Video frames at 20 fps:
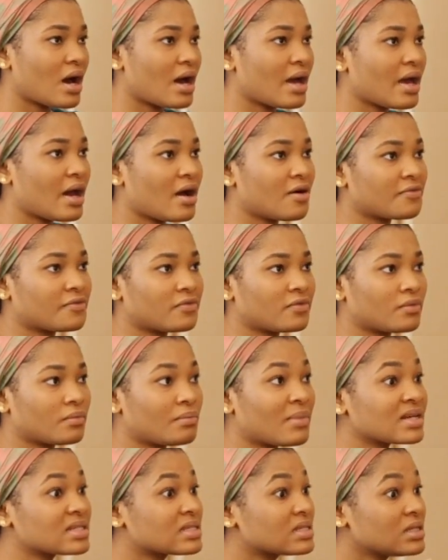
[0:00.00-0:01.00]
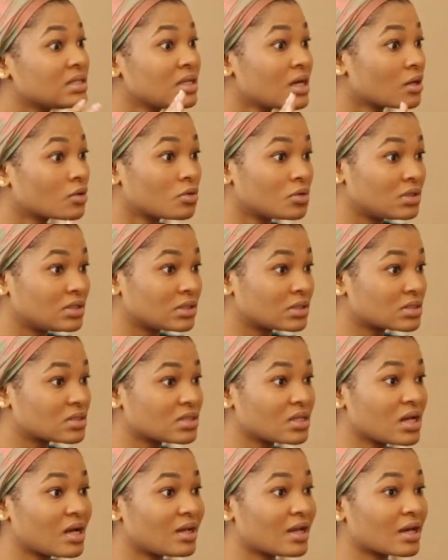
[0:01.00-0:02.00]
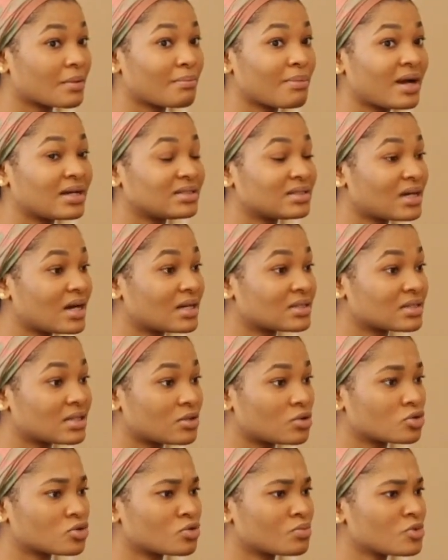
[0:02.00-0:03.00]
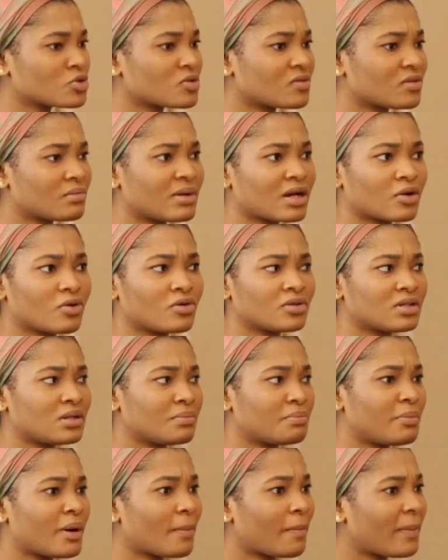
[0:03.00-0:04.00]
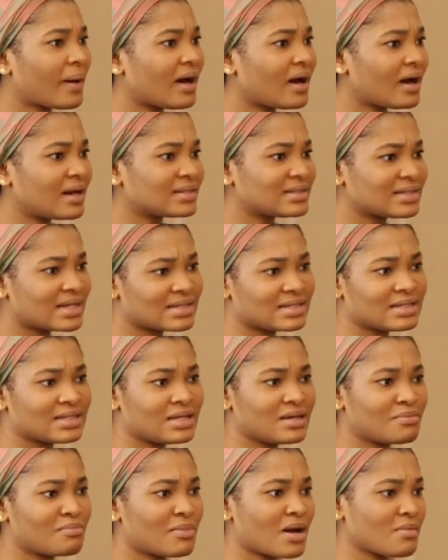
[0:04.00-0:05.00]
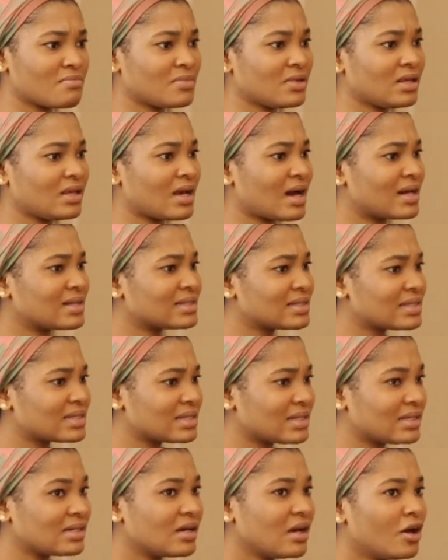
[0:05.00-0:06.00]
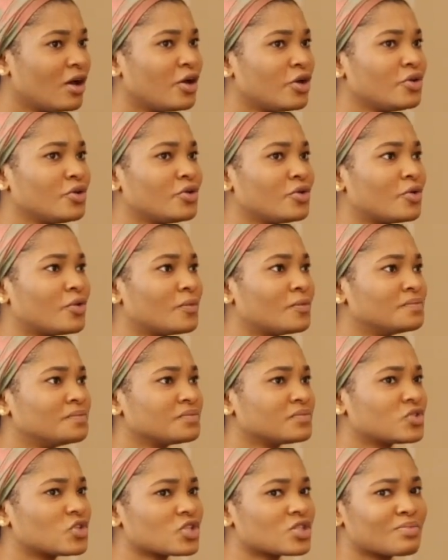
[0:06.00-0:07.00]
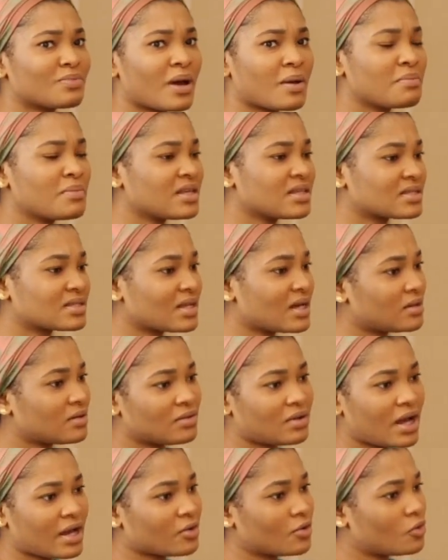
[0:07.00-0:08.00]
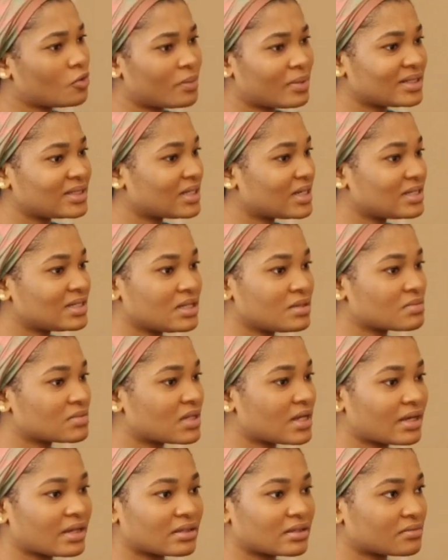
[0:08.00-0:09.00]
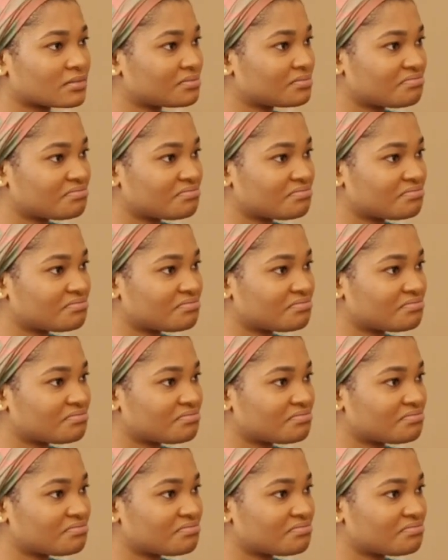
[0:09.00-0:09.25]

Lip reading: I have my senior colleagues. They are like my dads, and also most of them I call them papa, daddy, mommy, auntie. Just my mates that I go by their names like